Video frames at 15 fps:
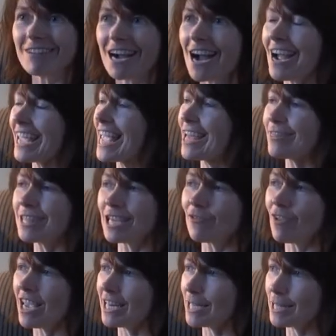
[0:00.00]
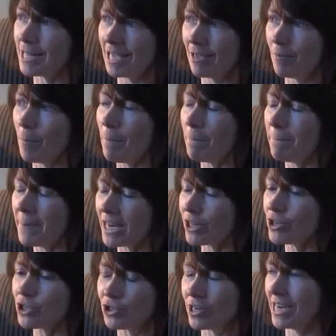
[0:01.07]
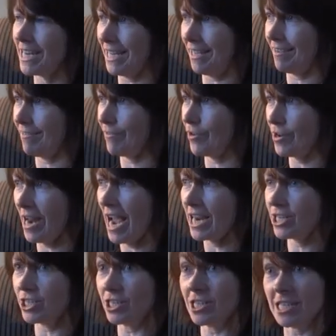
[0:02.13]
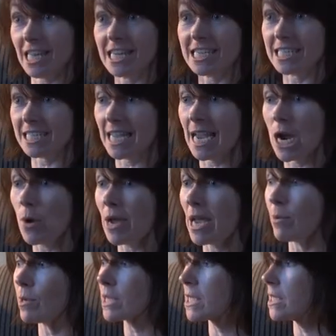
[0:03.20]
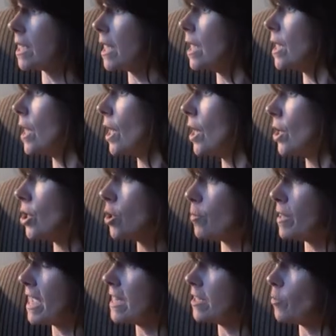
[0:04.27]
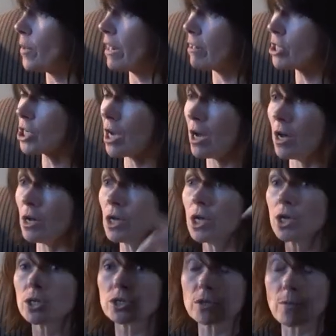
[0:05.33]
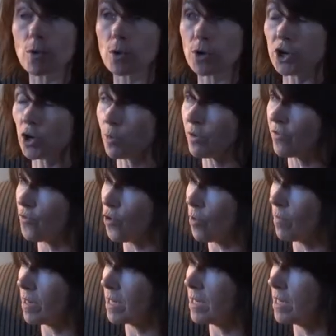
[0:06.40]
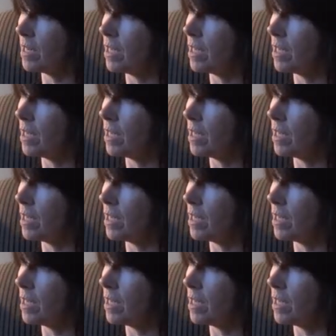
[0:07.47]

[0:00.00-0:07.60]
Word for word: I can't think of anything better training for an actor than to say, okay, well tonight you're playing in the parish hall, tomorrow you're performing